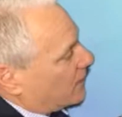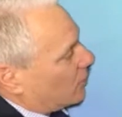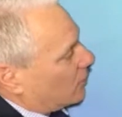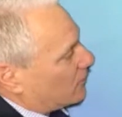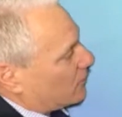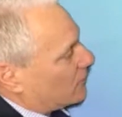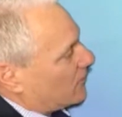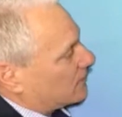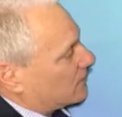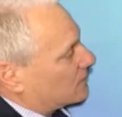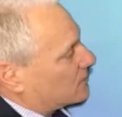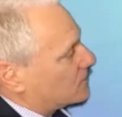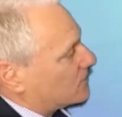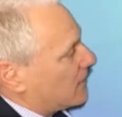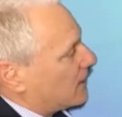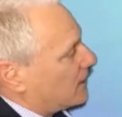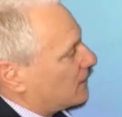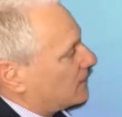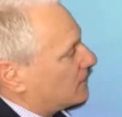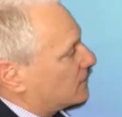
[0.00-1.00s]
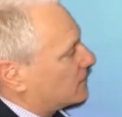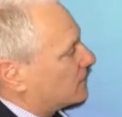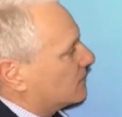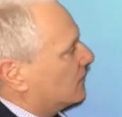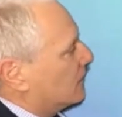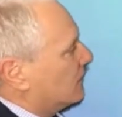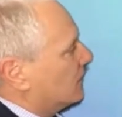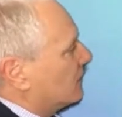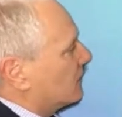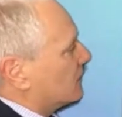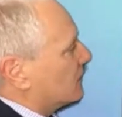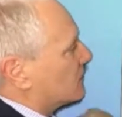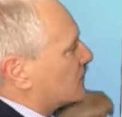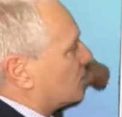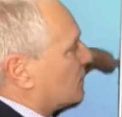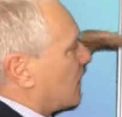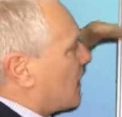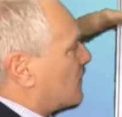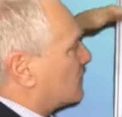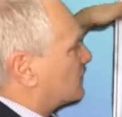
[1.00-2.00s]
to help them understand this
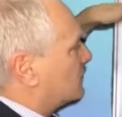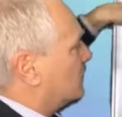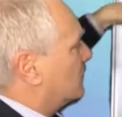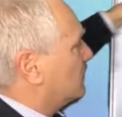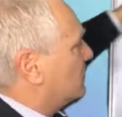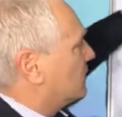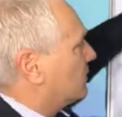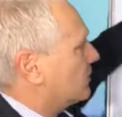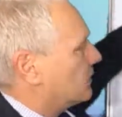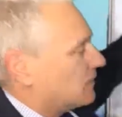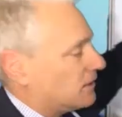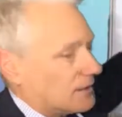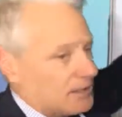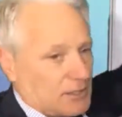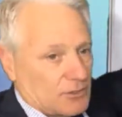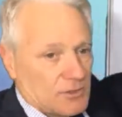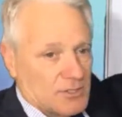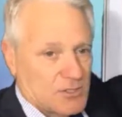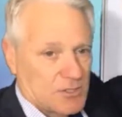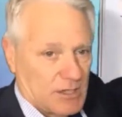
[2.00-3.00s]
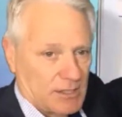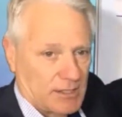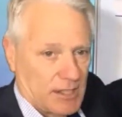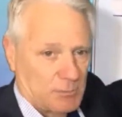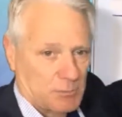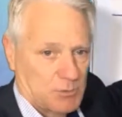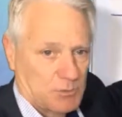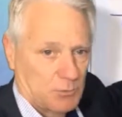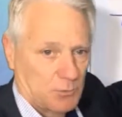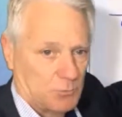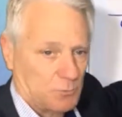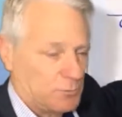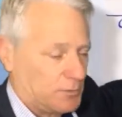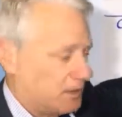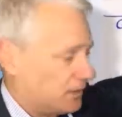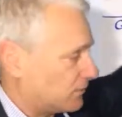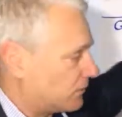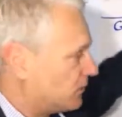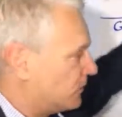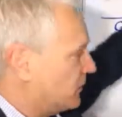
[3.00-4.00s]
glass ceiling thing here is an absolute
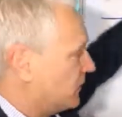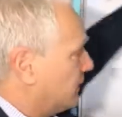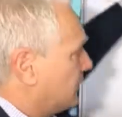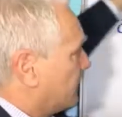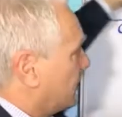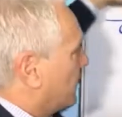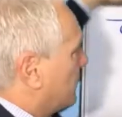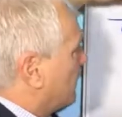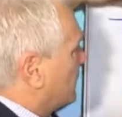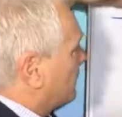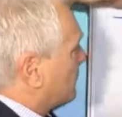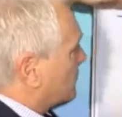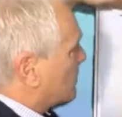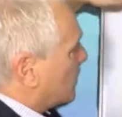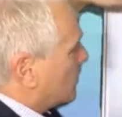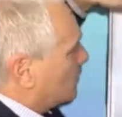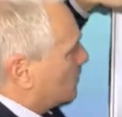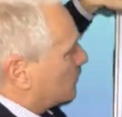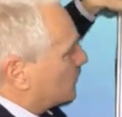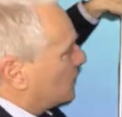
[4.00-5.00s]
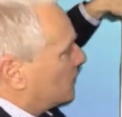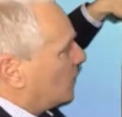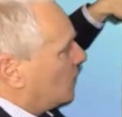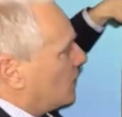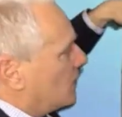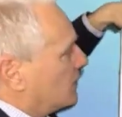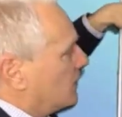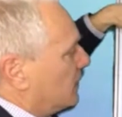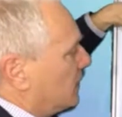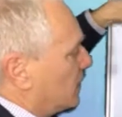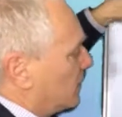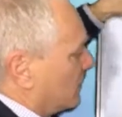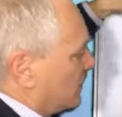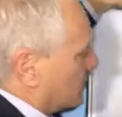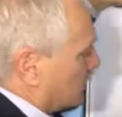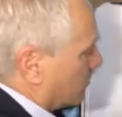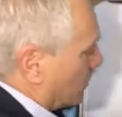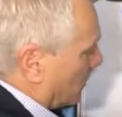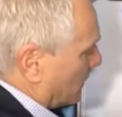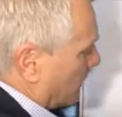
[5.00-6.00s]
myth. So the idea
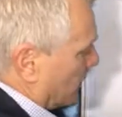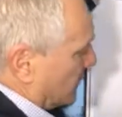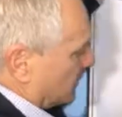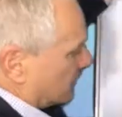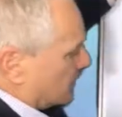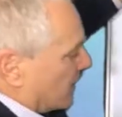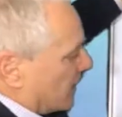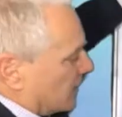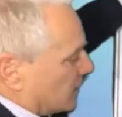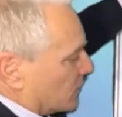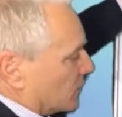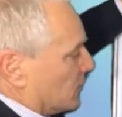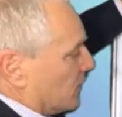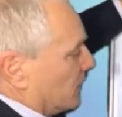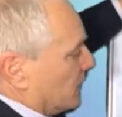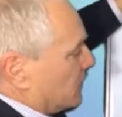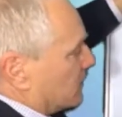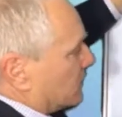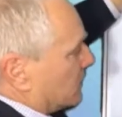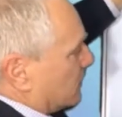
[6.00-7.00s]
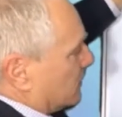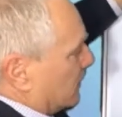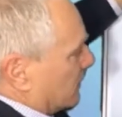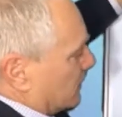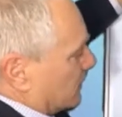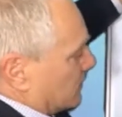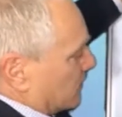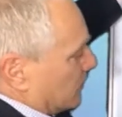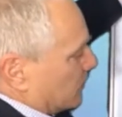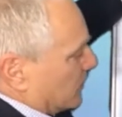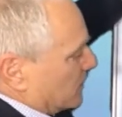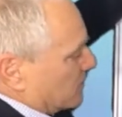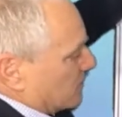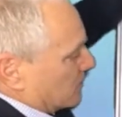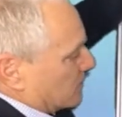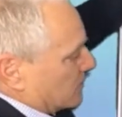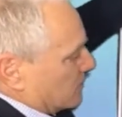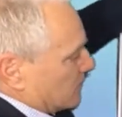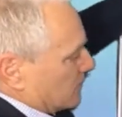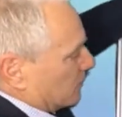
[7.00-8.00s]
is, what they're saying to me is the
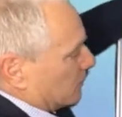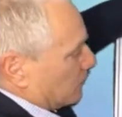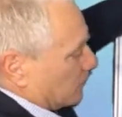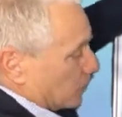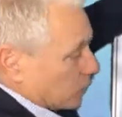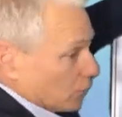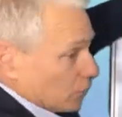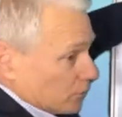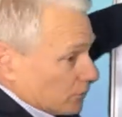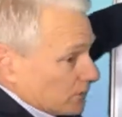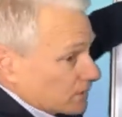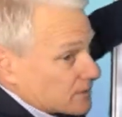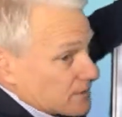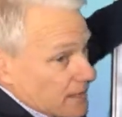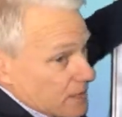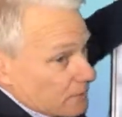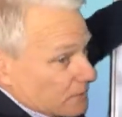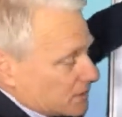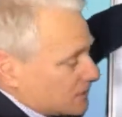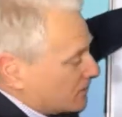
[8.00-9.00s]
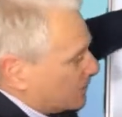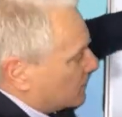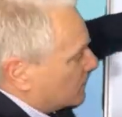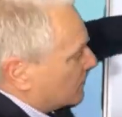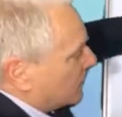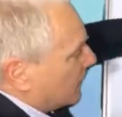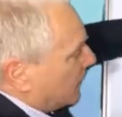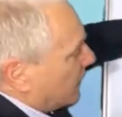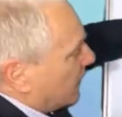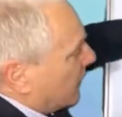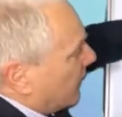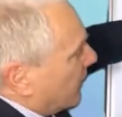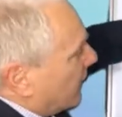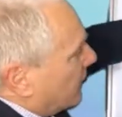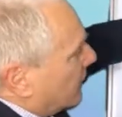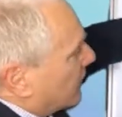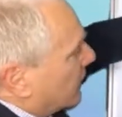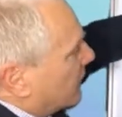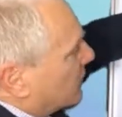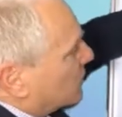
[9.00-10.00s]
business, the balloon is our business,
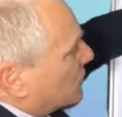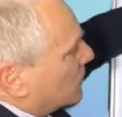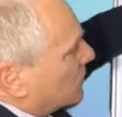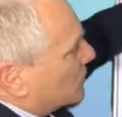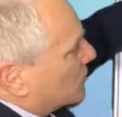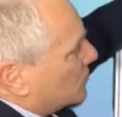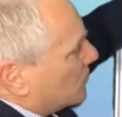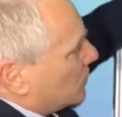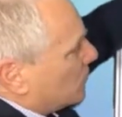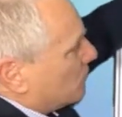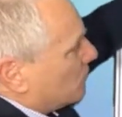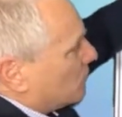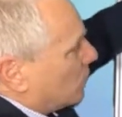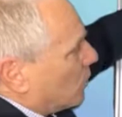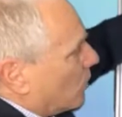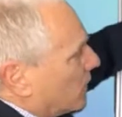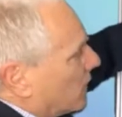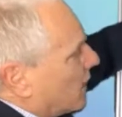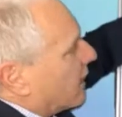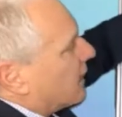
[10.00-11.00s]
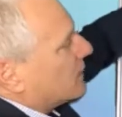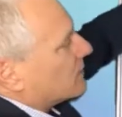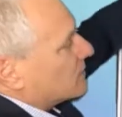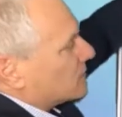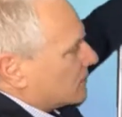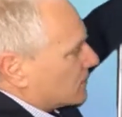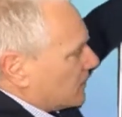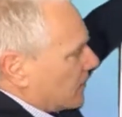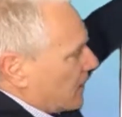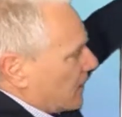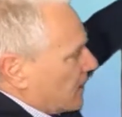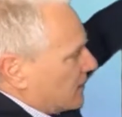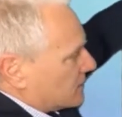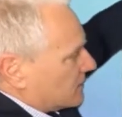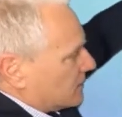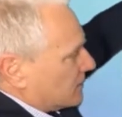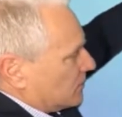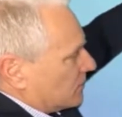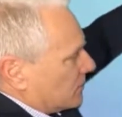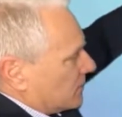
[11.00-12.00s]
and it gets to a certain point and it just
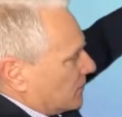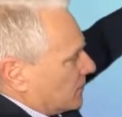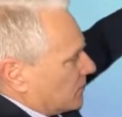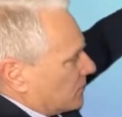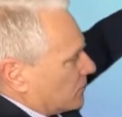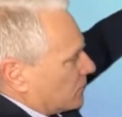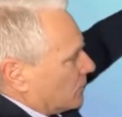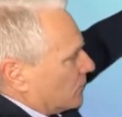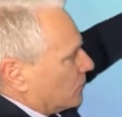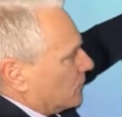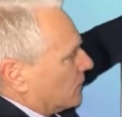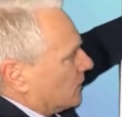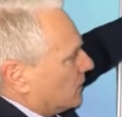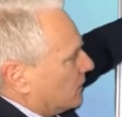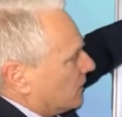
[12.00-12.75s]
can't seem to get through.